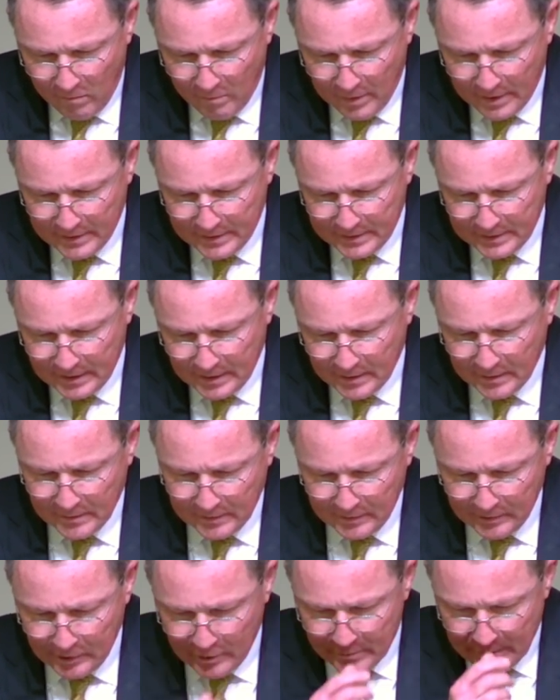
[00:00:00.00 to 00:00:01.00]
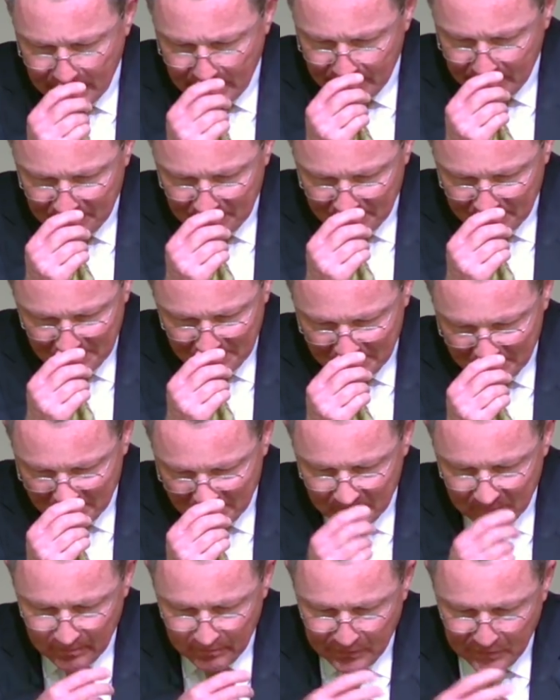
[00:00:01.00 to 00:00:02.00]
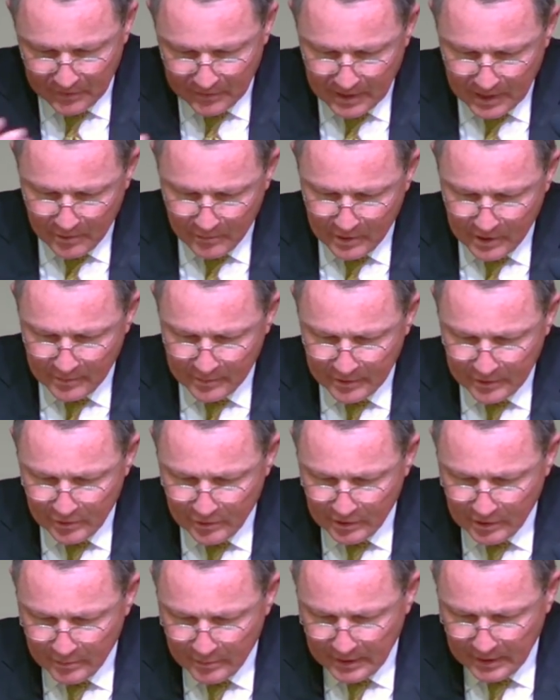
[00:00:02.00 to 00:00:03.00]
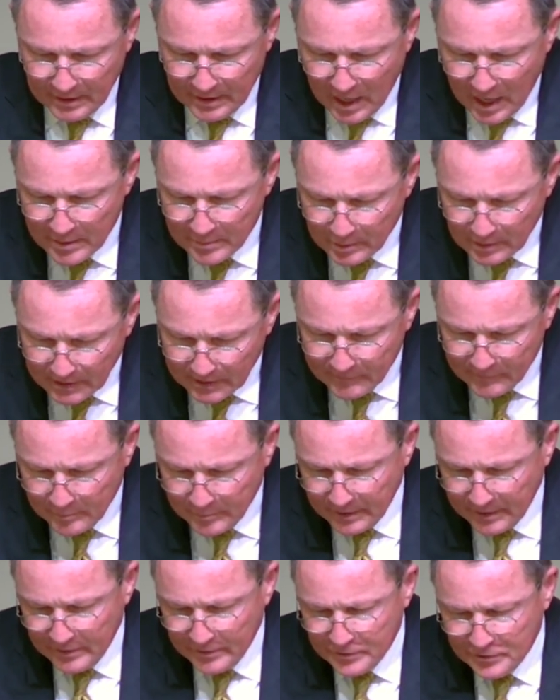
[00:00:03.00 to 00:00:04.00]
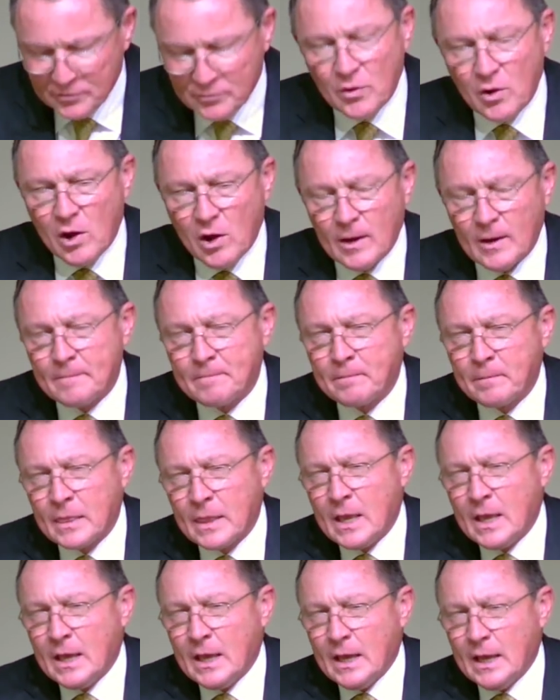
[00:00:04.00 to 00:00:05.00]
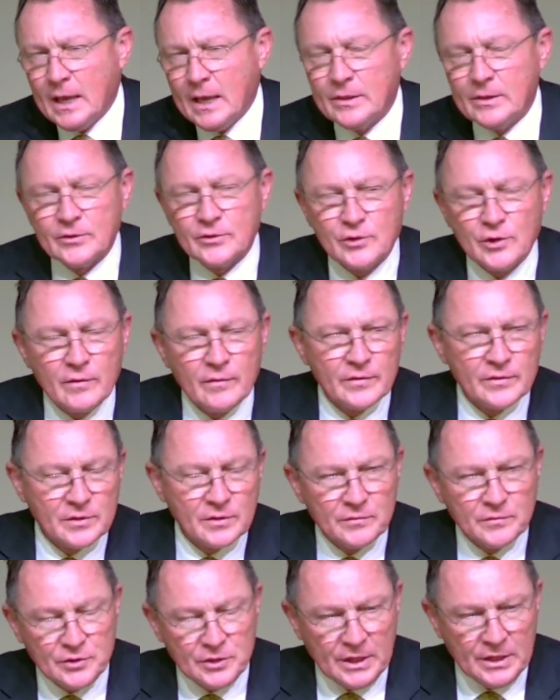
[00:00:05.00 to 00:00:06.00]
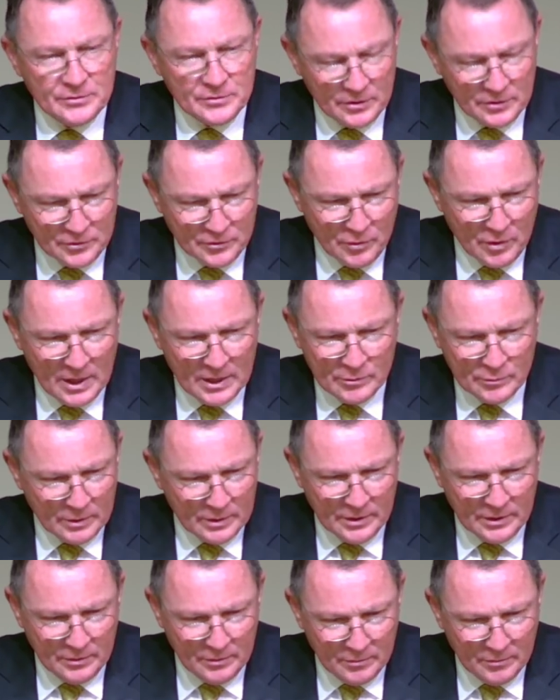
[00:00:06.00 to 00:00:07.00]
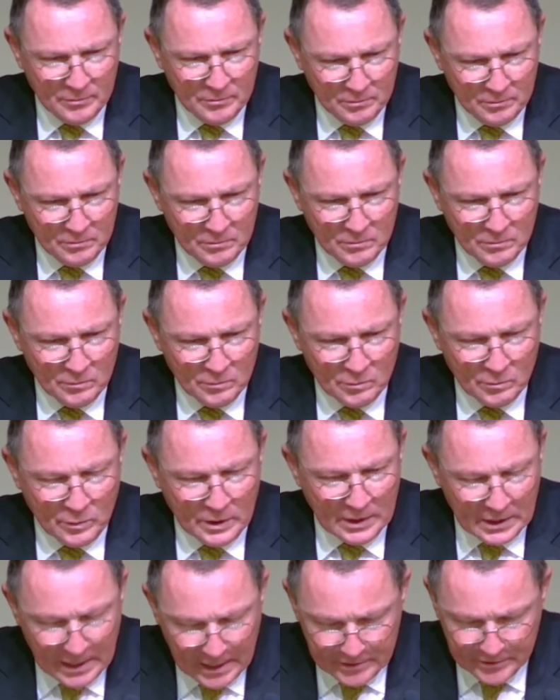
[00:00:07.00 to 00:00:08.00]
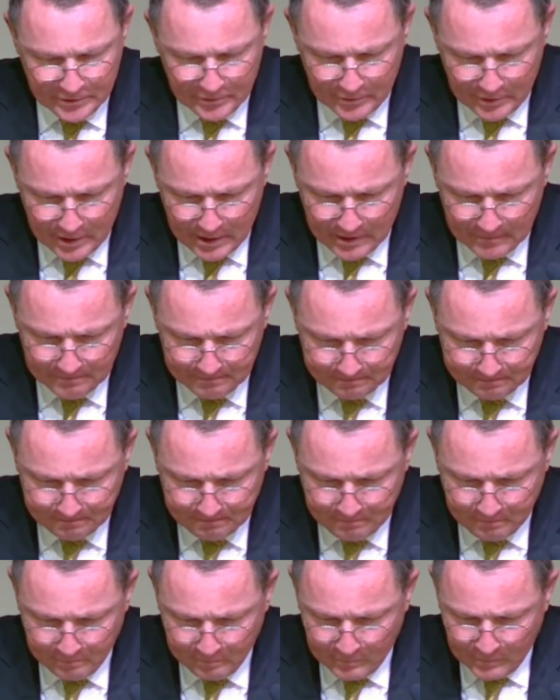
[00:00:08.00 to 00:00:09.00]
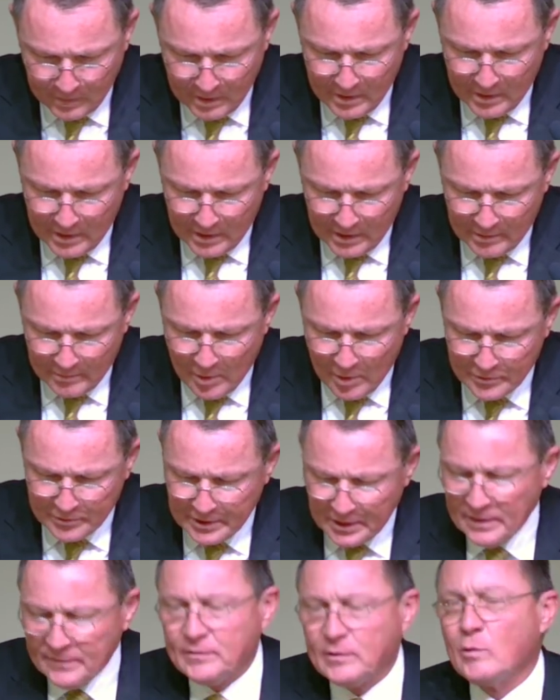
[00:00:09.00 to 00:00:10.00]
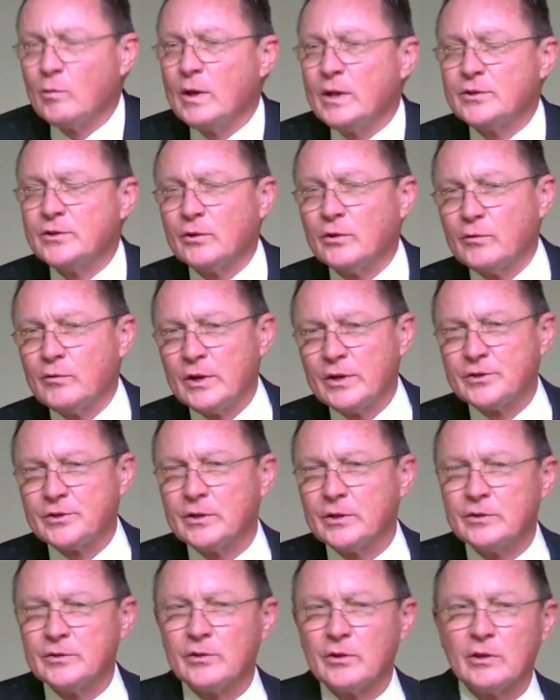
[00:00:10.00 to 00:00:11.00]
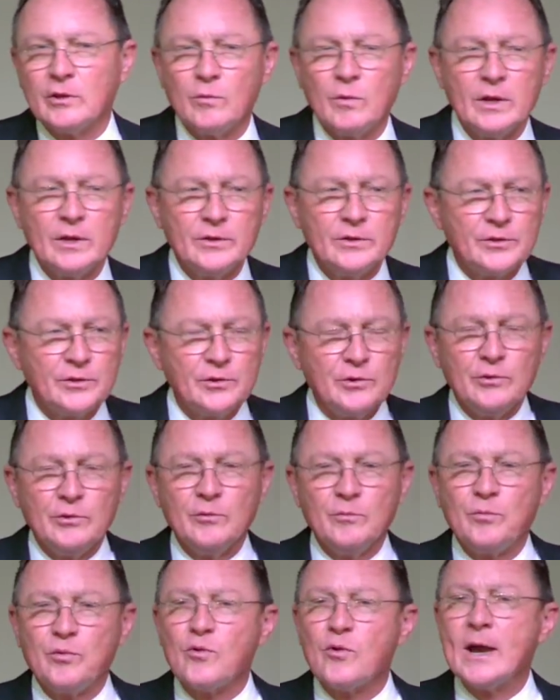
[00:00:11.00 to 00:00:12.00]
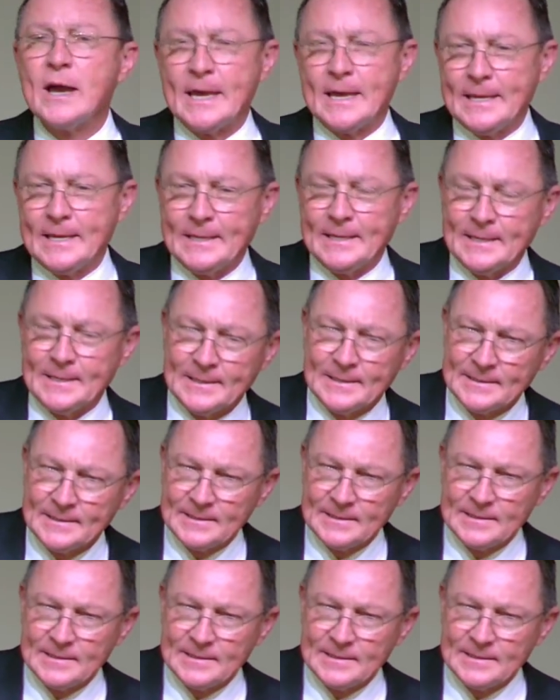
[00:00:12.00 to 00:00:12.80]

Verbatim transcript: but uh, you might feel that way, but you can be unbelievably strong in the service of Jesus Christ, whether you realize it or not. The most influential Christians are the ones who pray